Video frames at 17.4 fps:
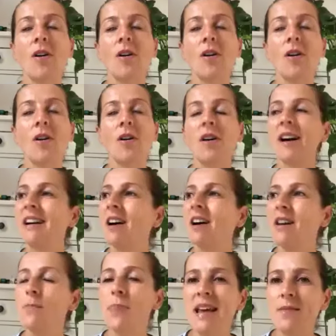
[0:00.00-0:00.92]
I kind of
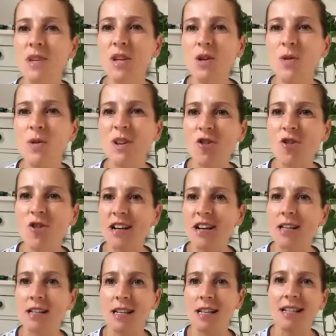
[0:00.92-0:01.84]
blame you and
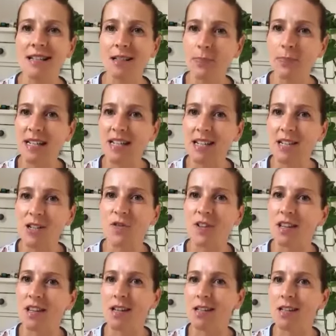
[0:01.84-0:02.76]
Chris a little bit each for
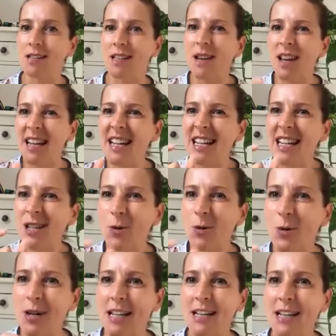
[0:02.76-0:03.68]
this, like
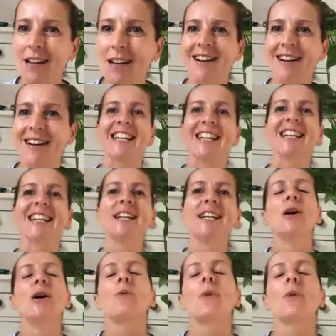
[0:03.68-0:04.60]
equally, I reckon.
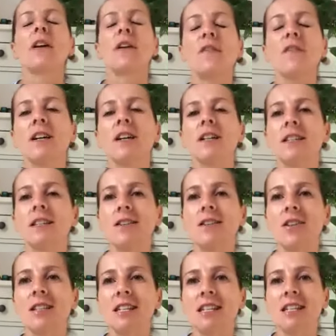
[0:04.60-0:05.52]
When I first
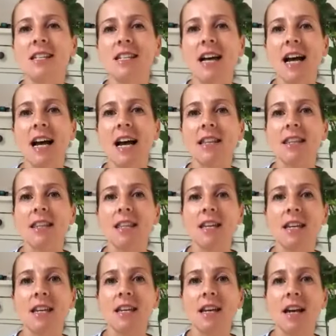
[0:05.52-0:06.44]
started at
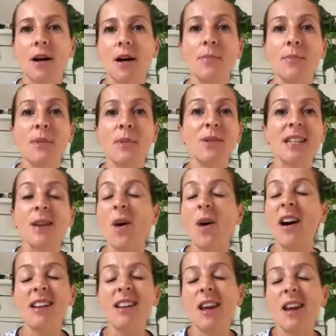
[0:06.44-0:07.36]
the museum,
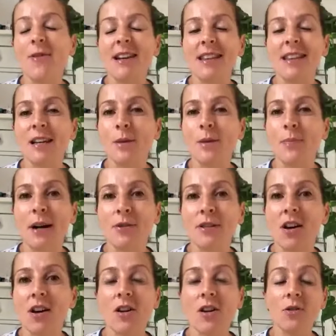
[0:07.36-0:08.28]
I didn't know anything about
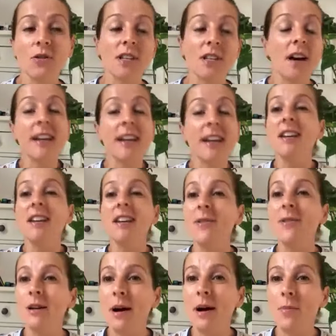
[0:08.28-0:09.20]
tiles. I didn't know
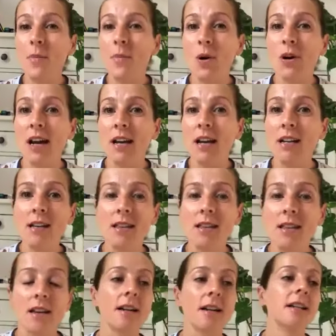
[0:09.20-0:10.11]
anything about moquette
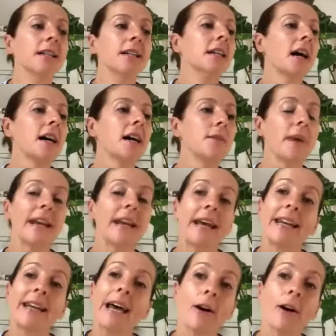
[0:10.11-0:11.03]
either. And I
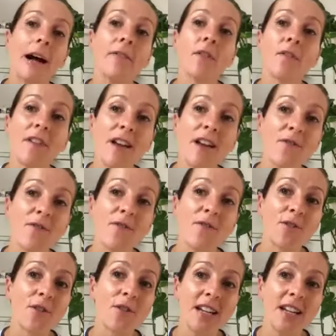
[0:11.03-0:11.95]
now have a favourite of
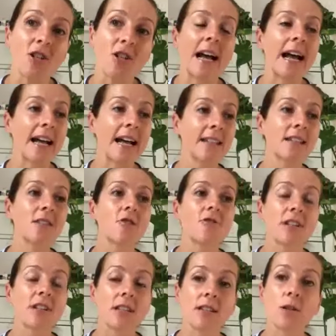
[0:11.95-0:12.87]
each. And
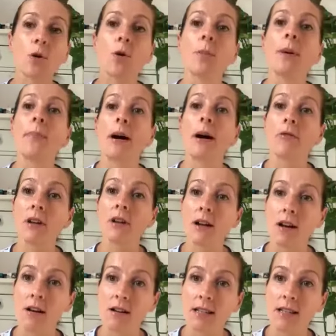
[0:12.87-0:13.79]
Chris has taught me about
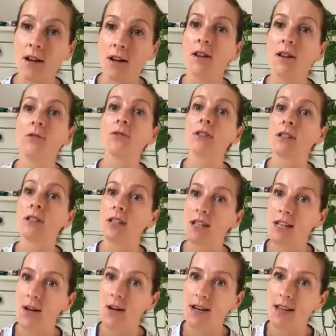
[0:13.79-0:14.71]
glass tiles,
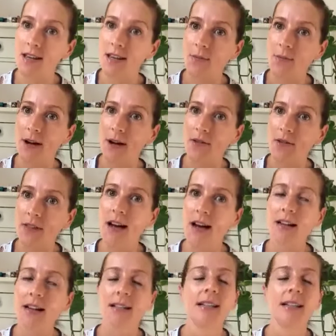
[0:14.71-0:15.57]
didn't know anything about that.